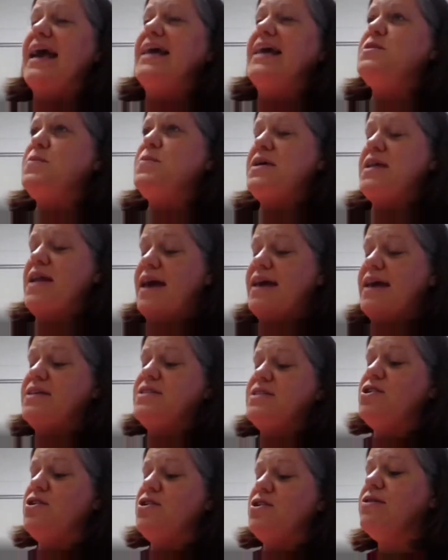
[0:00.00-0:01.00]
Gatsby and I,
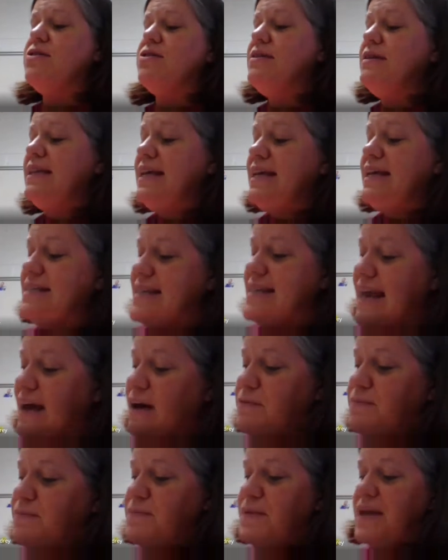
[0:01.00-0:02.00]
in turn, leaned
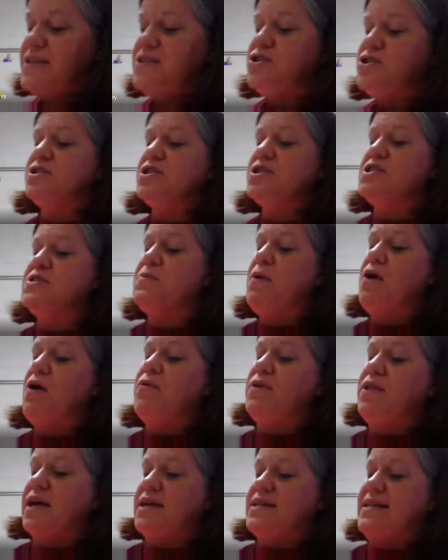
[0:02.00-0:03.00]
down and took the
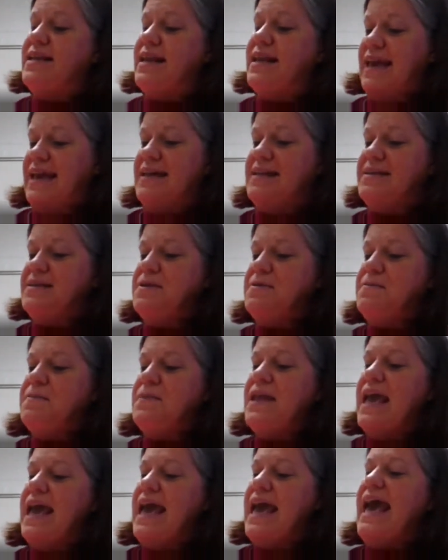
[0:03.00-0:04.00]
small, reluctant hand.
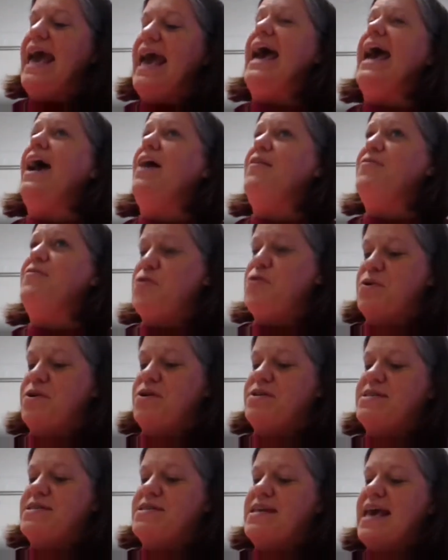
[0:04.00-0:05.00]

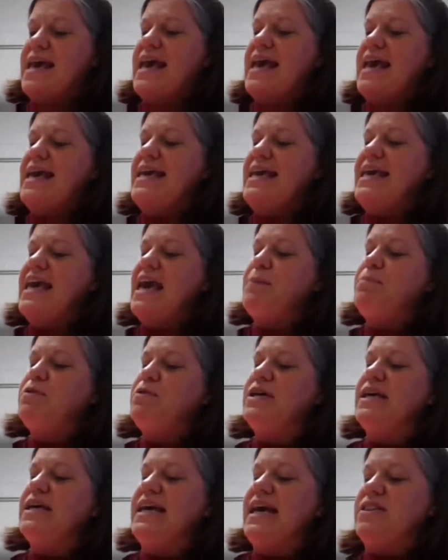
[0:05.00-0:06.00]
Afterwards, he kept
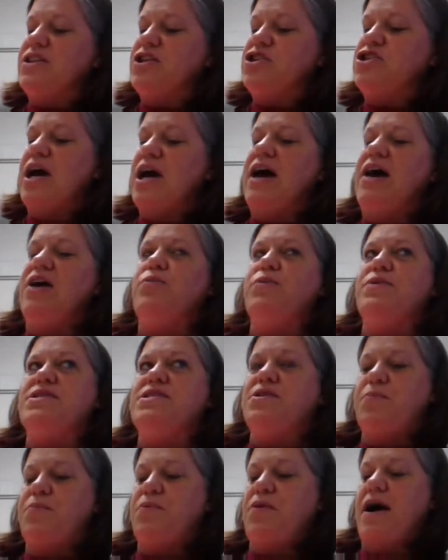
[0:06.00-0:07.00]
looking at the child with
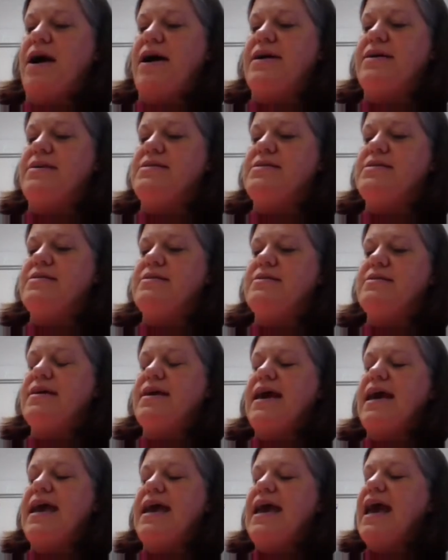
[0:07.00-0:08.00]
surprise.
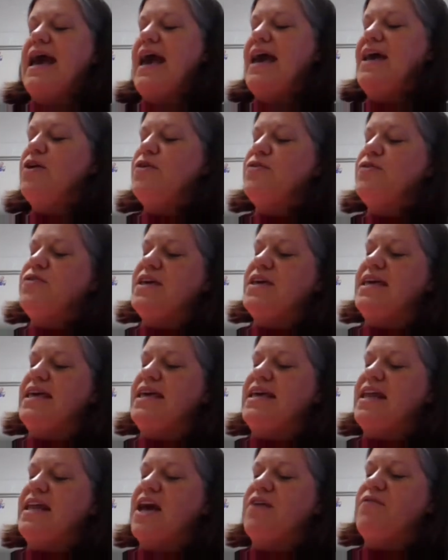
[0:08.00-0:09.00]
I don't think
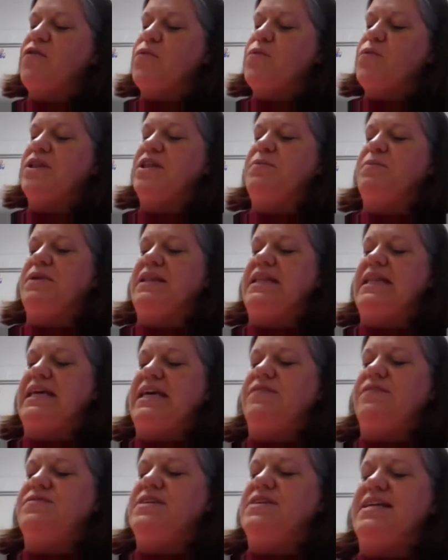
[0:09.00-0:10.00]
he had ever really
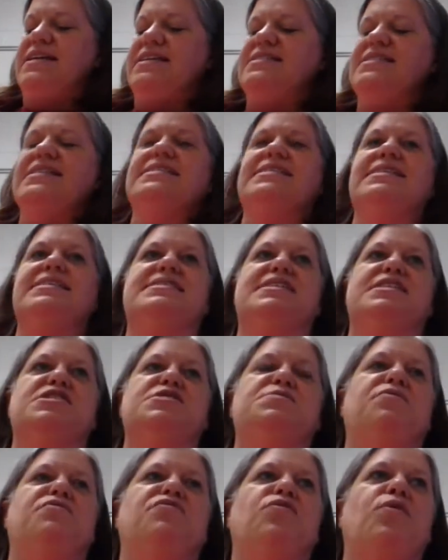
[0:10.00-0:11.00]
believed in its
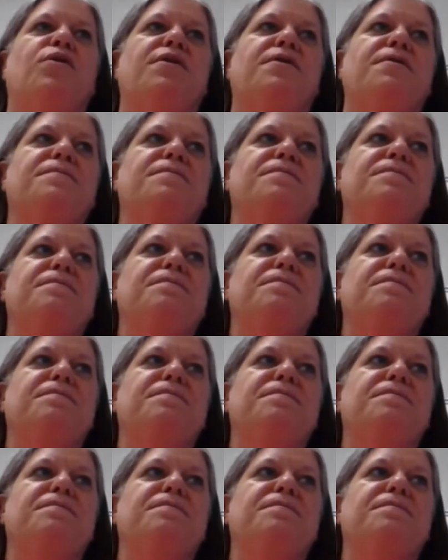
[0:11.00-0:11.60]
existence before.